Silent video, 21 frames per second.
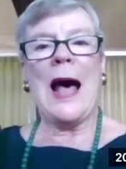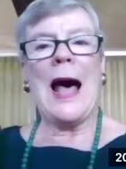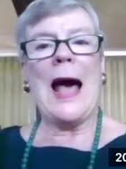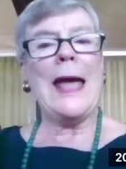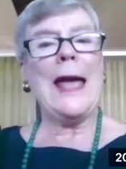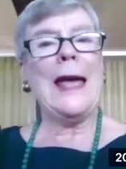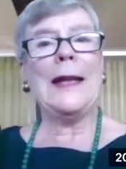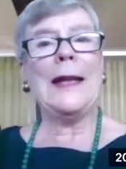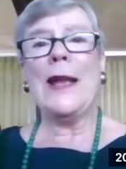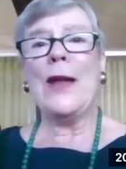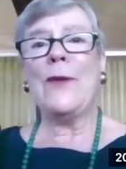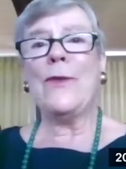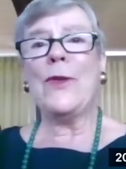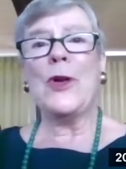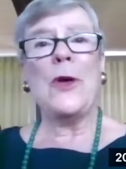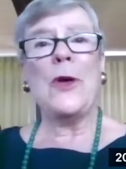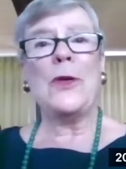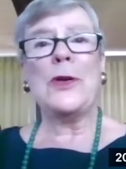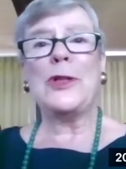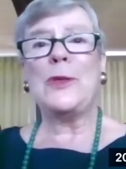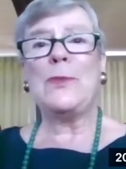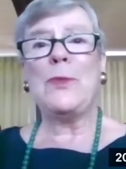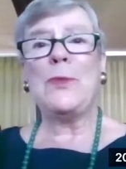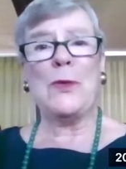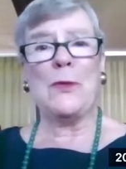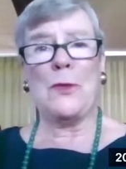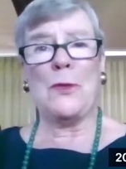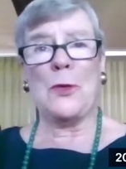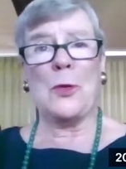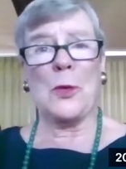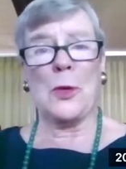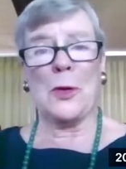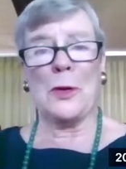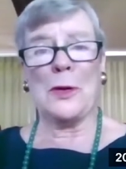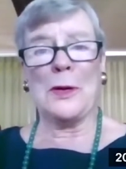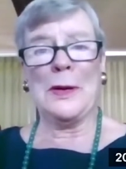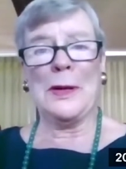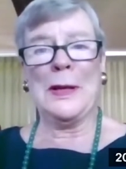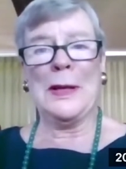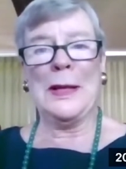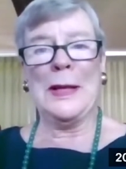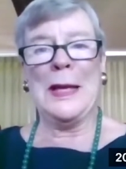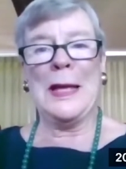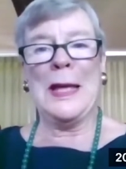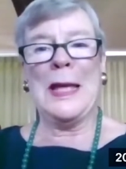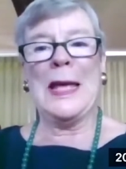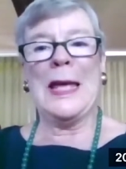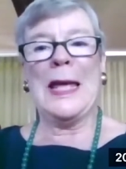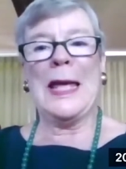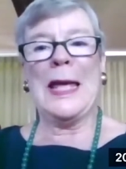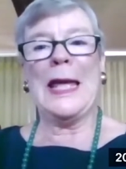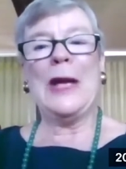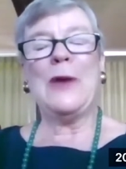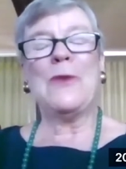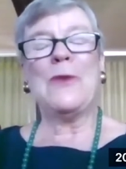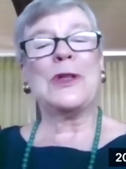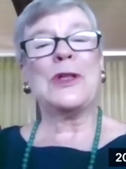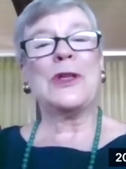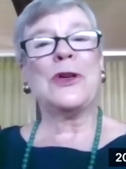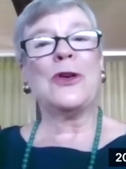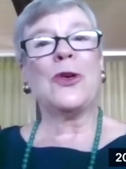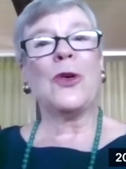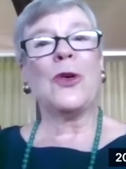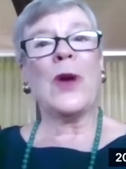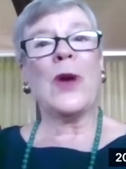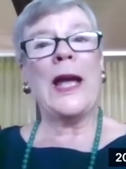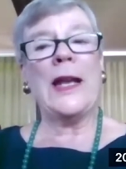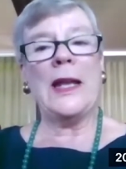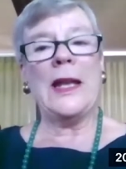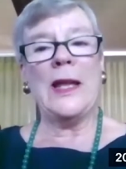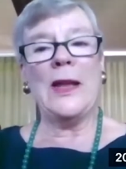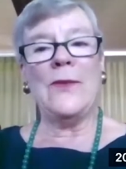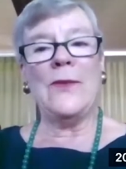I had never noticed before. It was a great